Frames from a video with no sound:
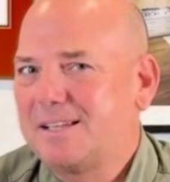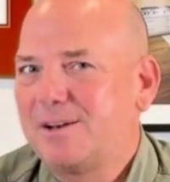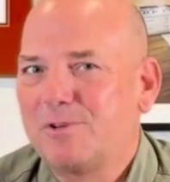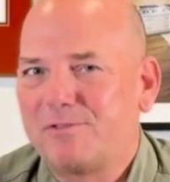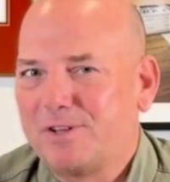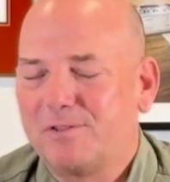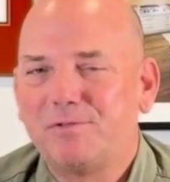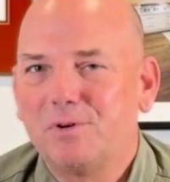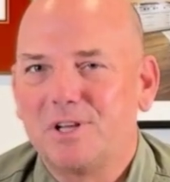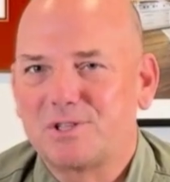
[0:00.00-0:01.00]
anyone feel
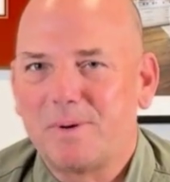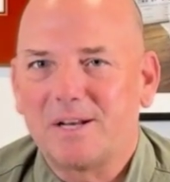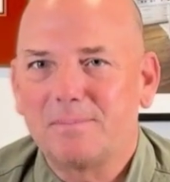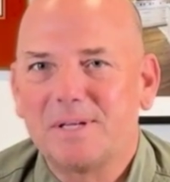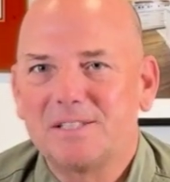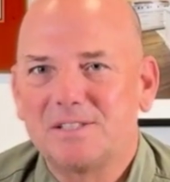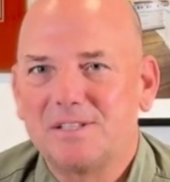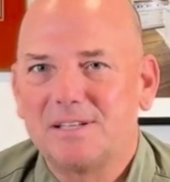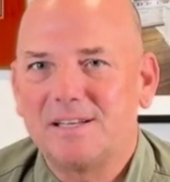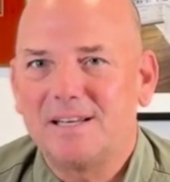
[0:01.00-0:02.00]
foolish about it, but
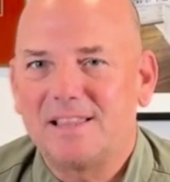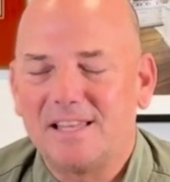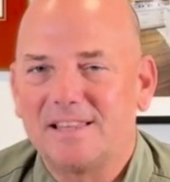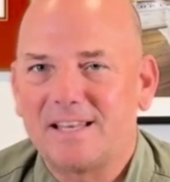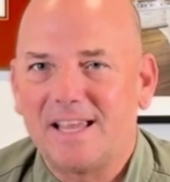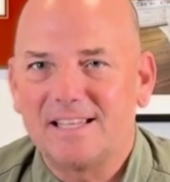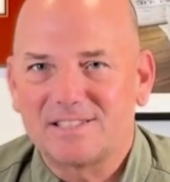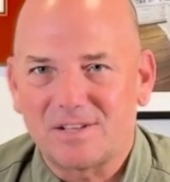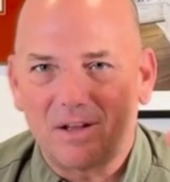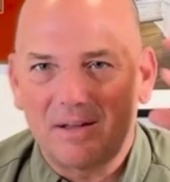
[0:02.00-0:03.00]
at the end of the day,
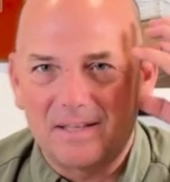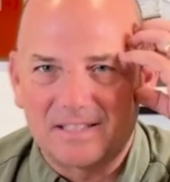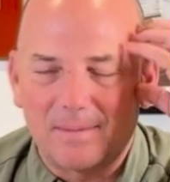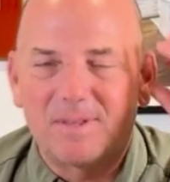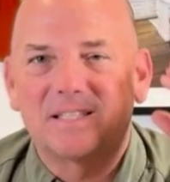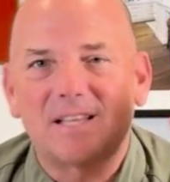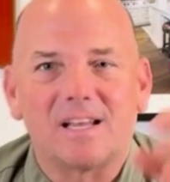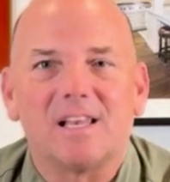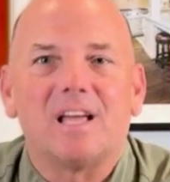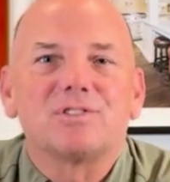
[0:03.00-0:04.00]
it's something
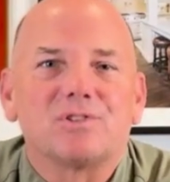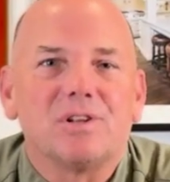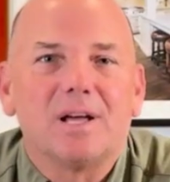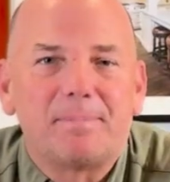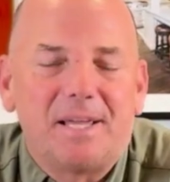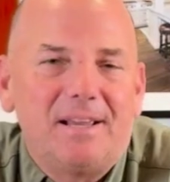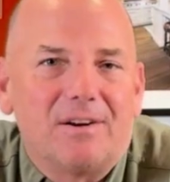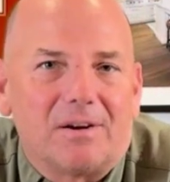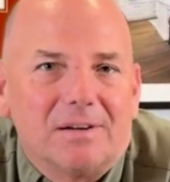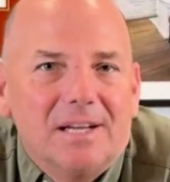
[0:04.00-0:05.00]
psychological up
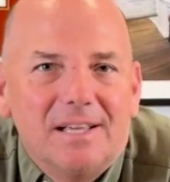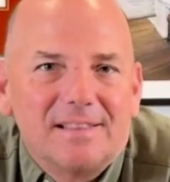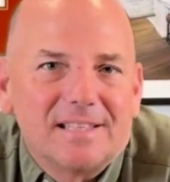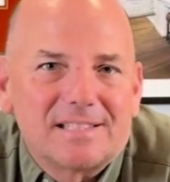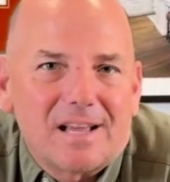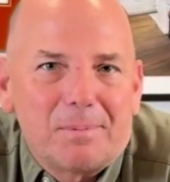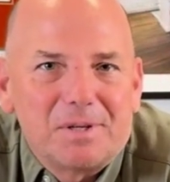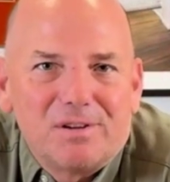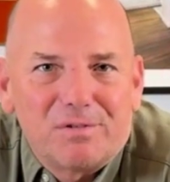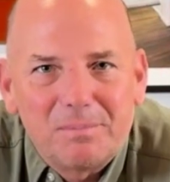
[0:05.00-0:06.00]
here that's
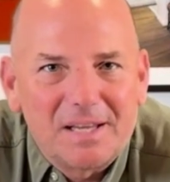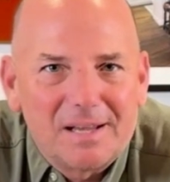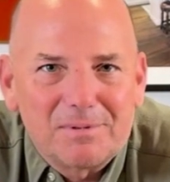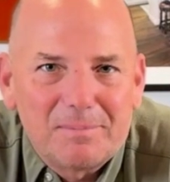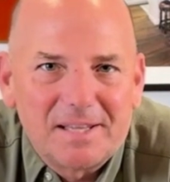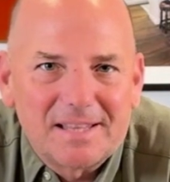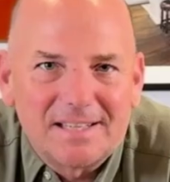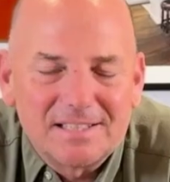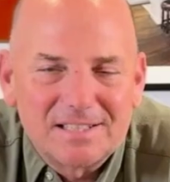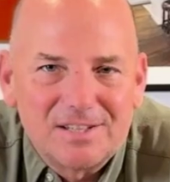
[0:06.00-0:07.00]
stopping you from being able to make that
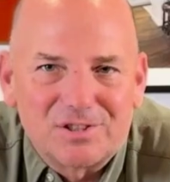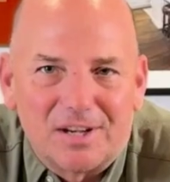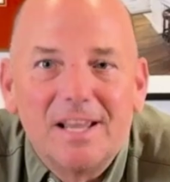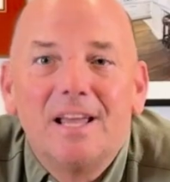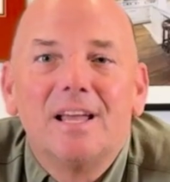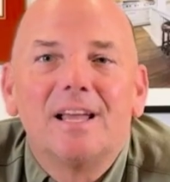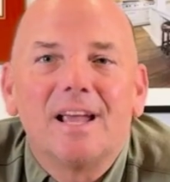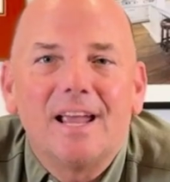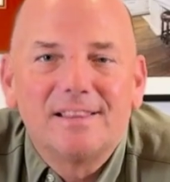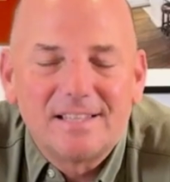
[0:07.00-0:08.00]
decision.
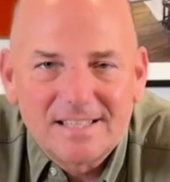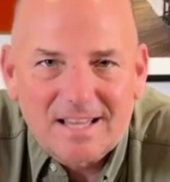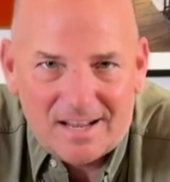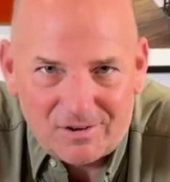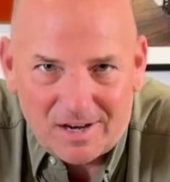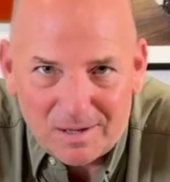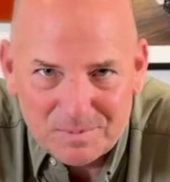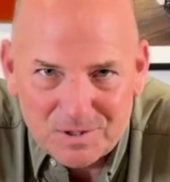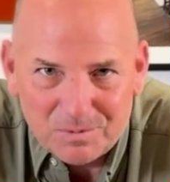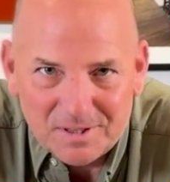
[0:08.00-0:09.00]
And the designer
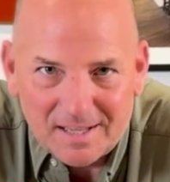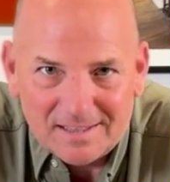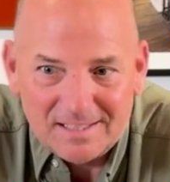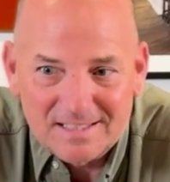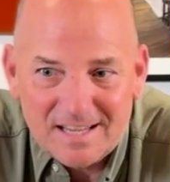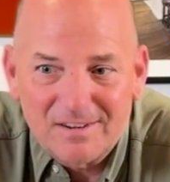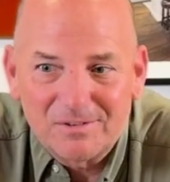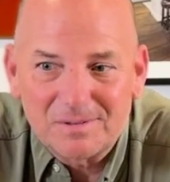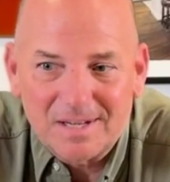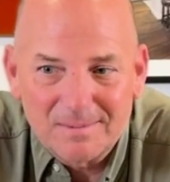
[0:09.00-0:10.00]
helps you with that. The
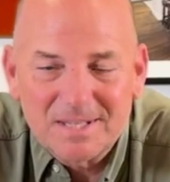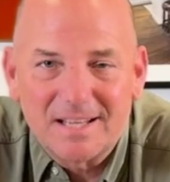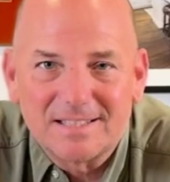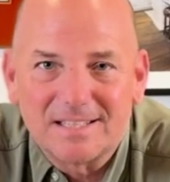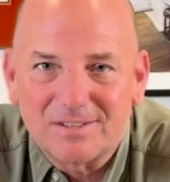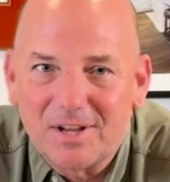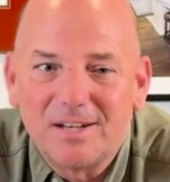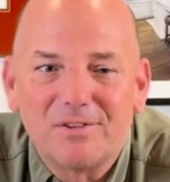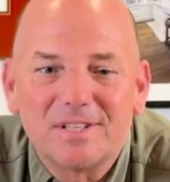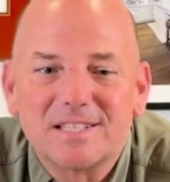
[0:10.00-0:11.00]
designer comes out and says, okay,
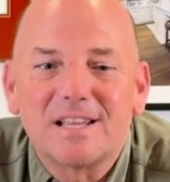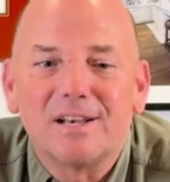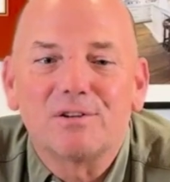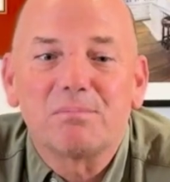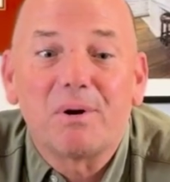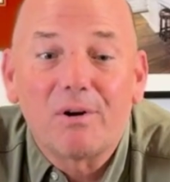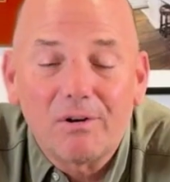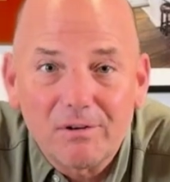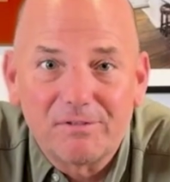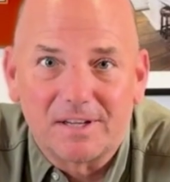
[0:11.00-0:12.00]
no, this is going to look
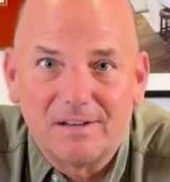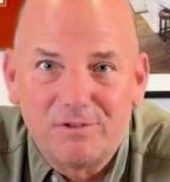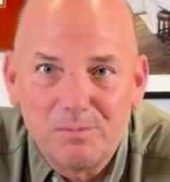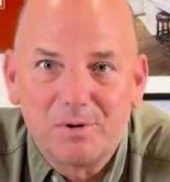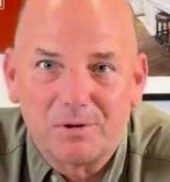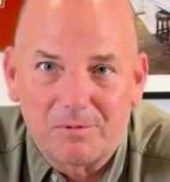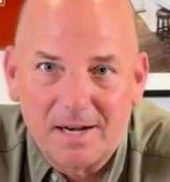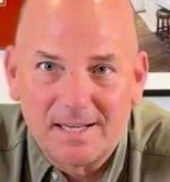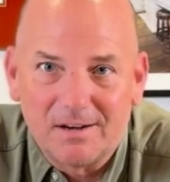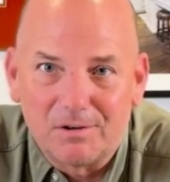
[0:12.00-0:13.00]
perfect if you put it
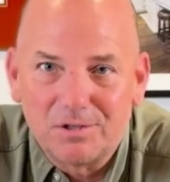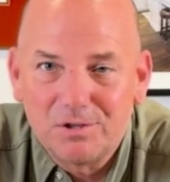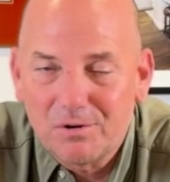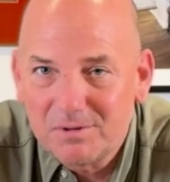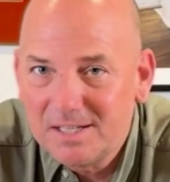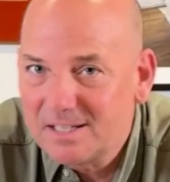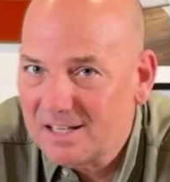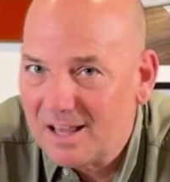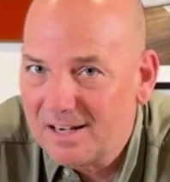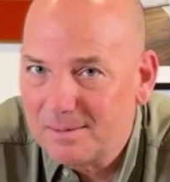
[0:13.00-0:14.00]
right here. You don't need it
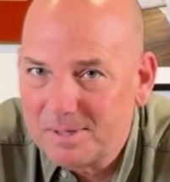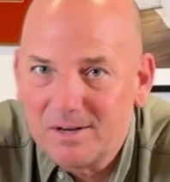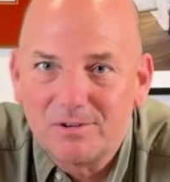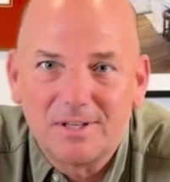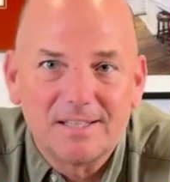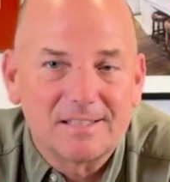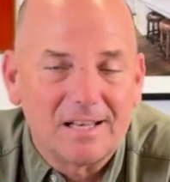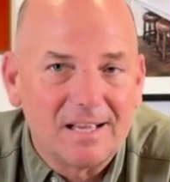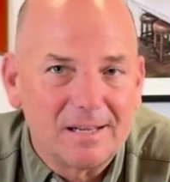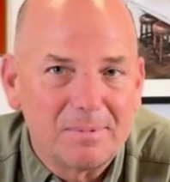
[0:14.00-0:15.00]
to line up here. You need it to
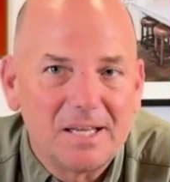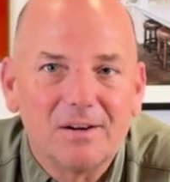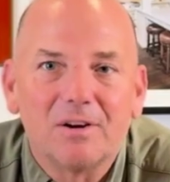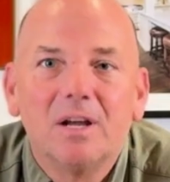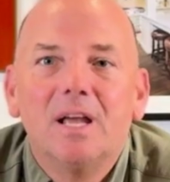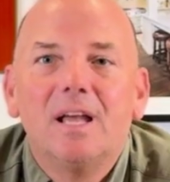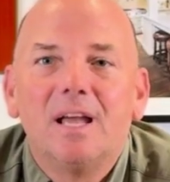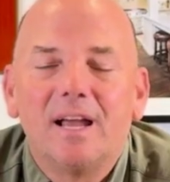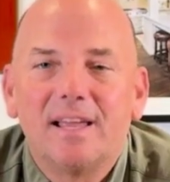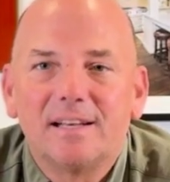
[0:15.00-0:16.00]
line up here.
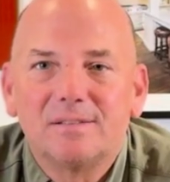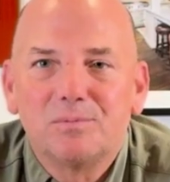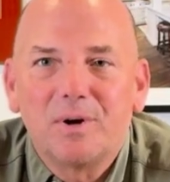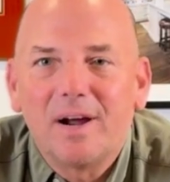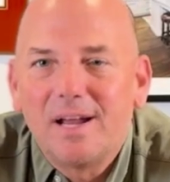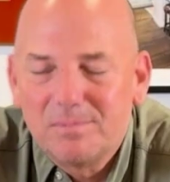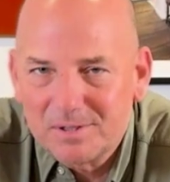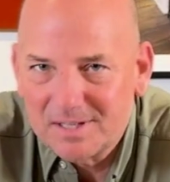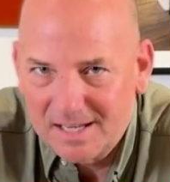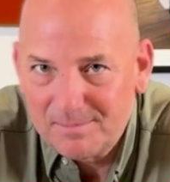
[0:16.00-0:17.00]
And we're
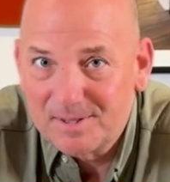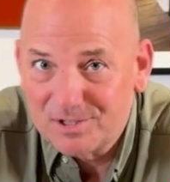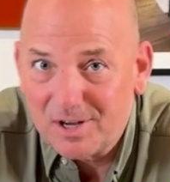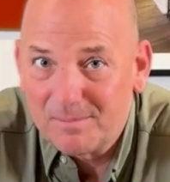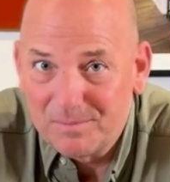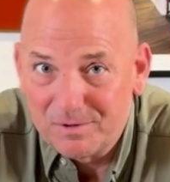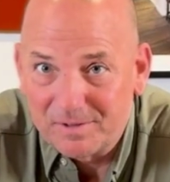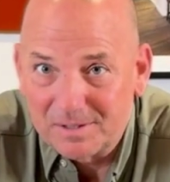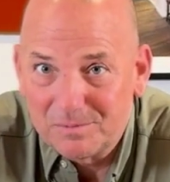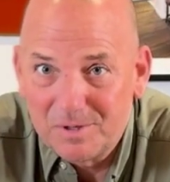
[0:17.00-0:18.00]
able to keep the job
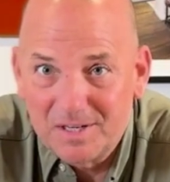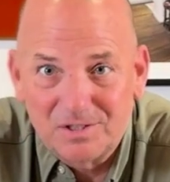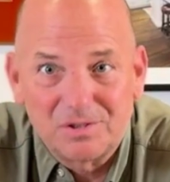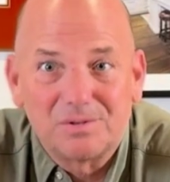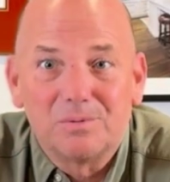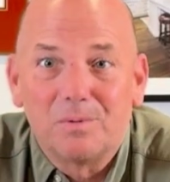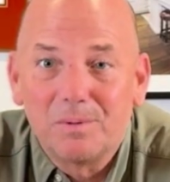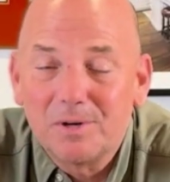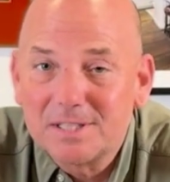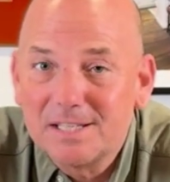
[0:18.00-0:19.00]
moving, which we
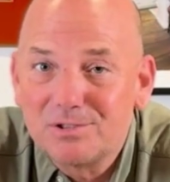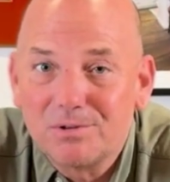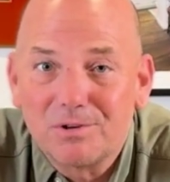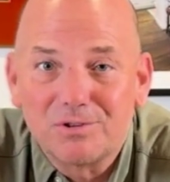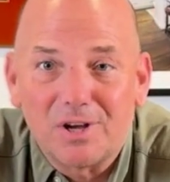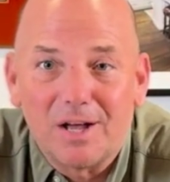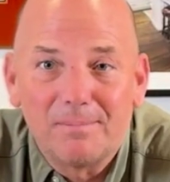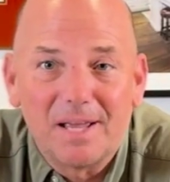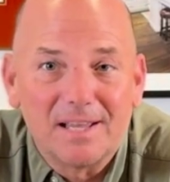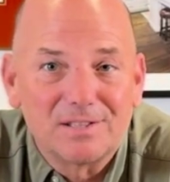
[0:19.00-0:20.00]
want to get you in your
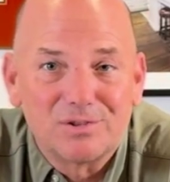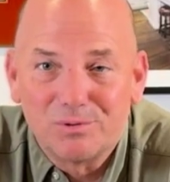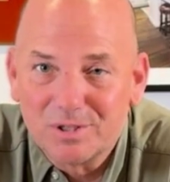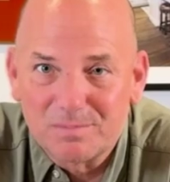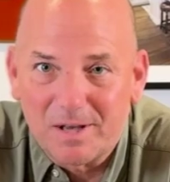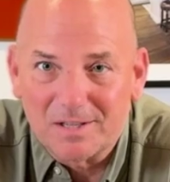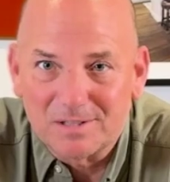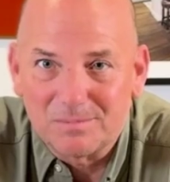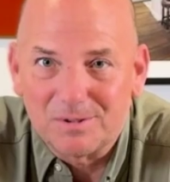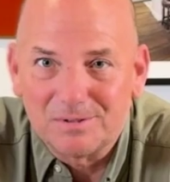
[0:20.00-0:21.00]
job as soon as
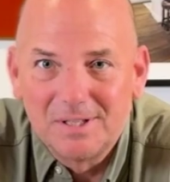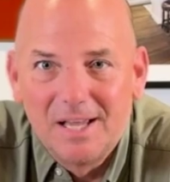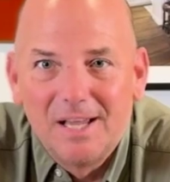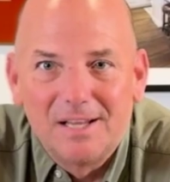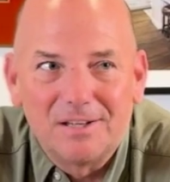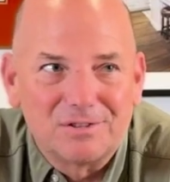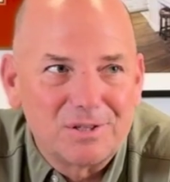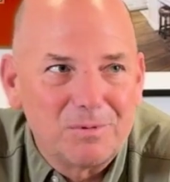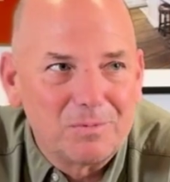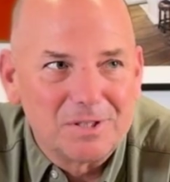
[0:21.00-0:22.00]
possible. You know,
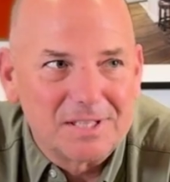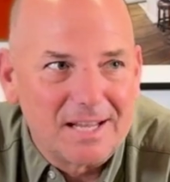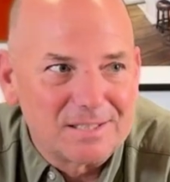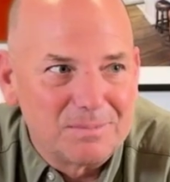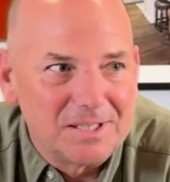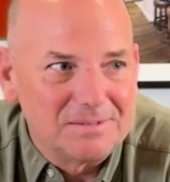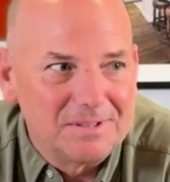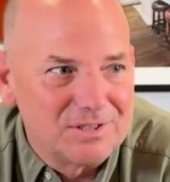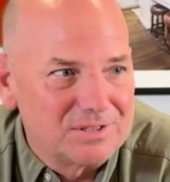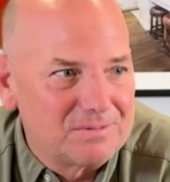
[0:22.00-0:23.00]
someone once asked me
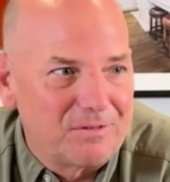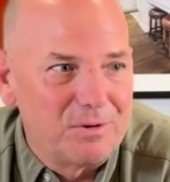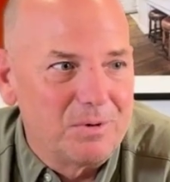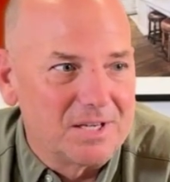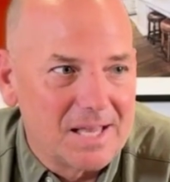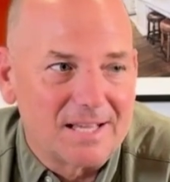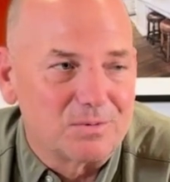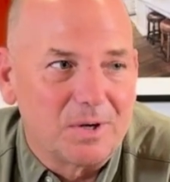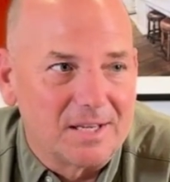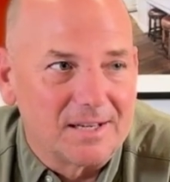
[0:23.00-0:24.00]
just
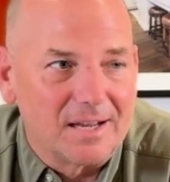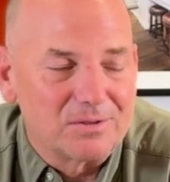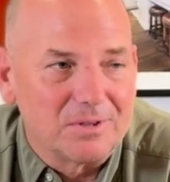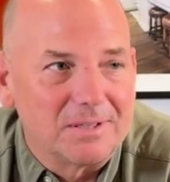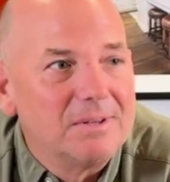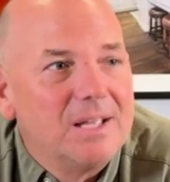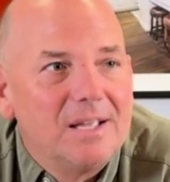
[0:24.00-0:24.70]
last weekend actually,